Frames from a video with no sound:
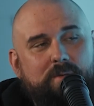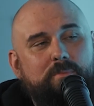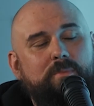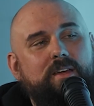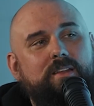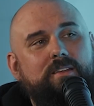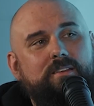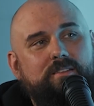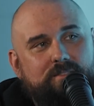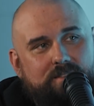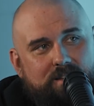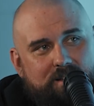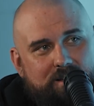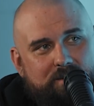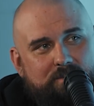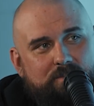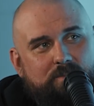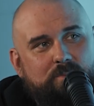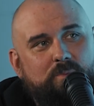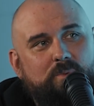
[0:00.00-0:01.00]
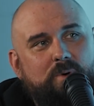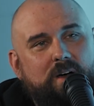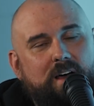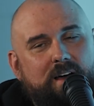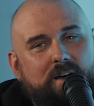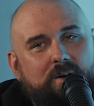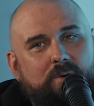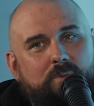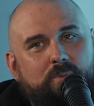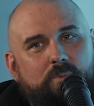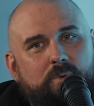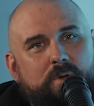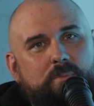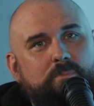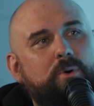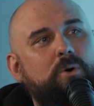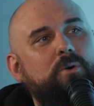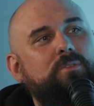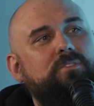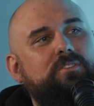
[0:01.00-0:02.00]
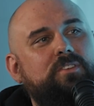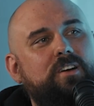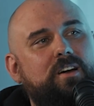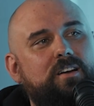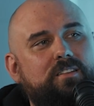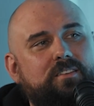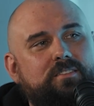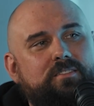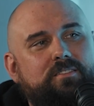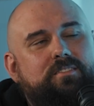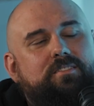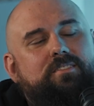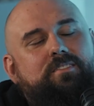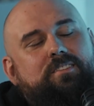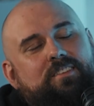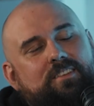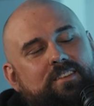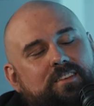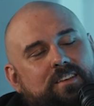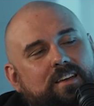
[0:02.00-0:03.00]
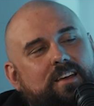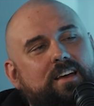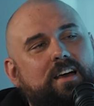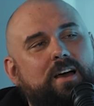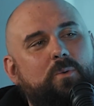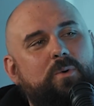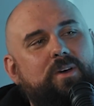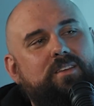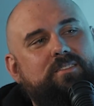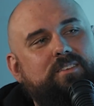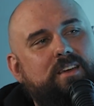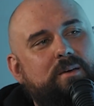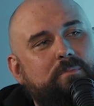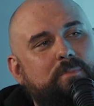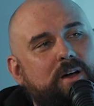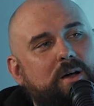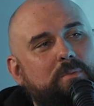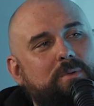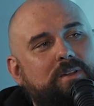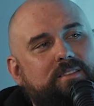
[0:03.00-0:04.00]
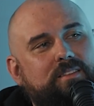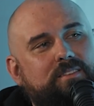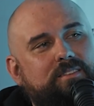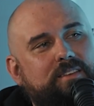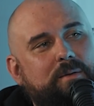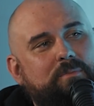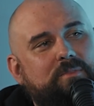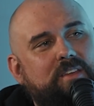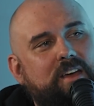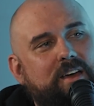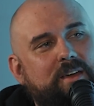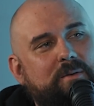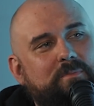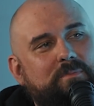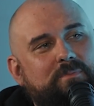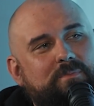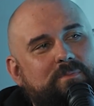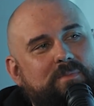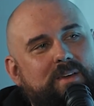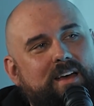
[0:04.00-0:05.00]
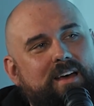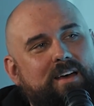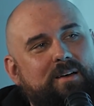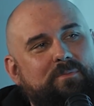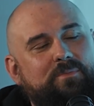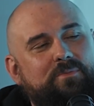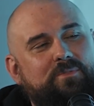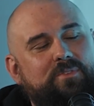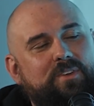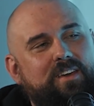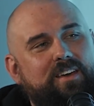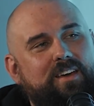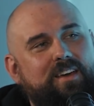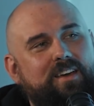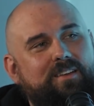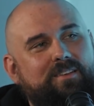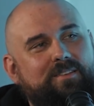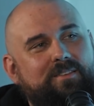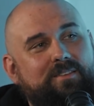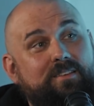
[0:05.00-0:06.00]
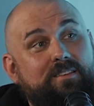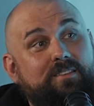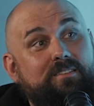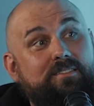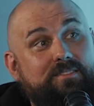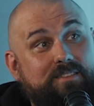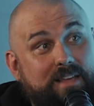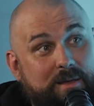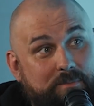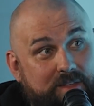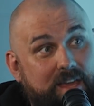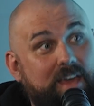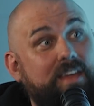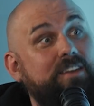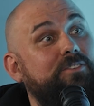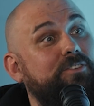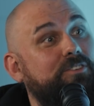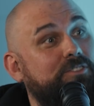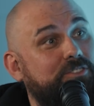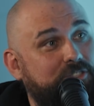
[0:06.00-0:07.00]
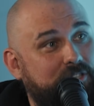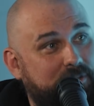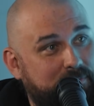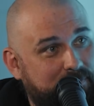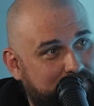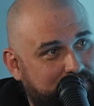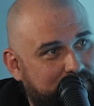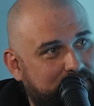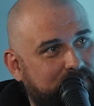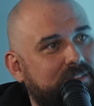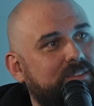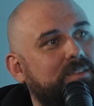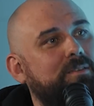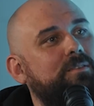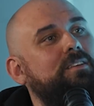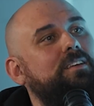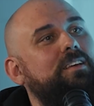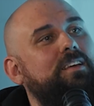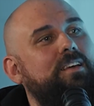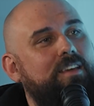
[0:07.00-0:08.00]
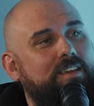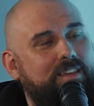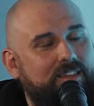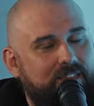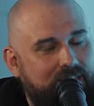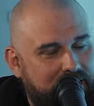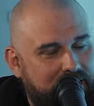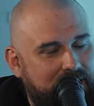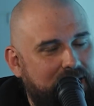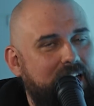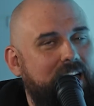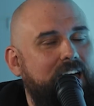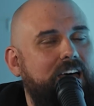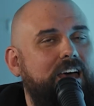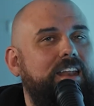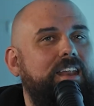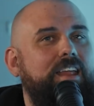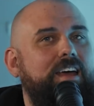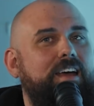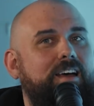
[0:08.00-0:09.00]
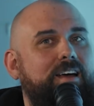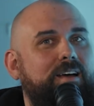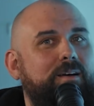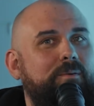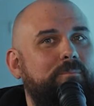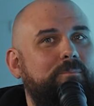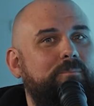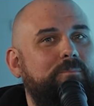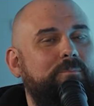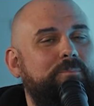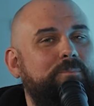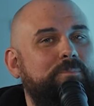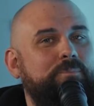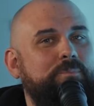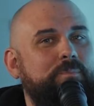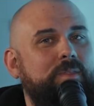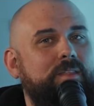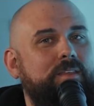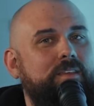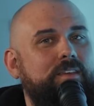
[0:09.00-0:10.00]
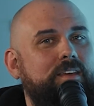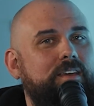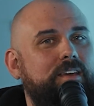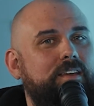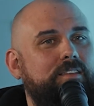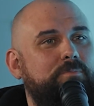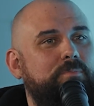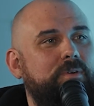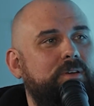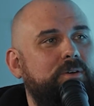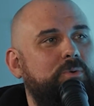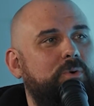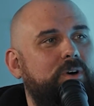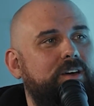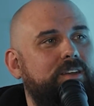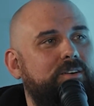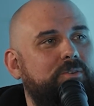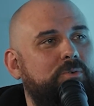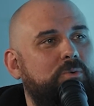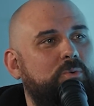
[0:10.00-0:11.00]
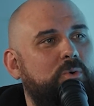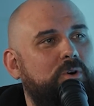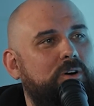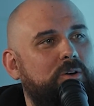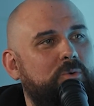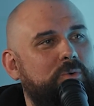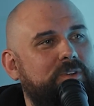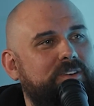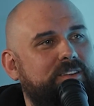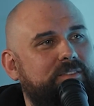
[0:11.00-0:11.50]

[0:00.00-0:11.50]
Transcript: a minute, yeah. We both started at Westside Barbell at the same time. Same day internship. Same day. And it's been quite a whirlwind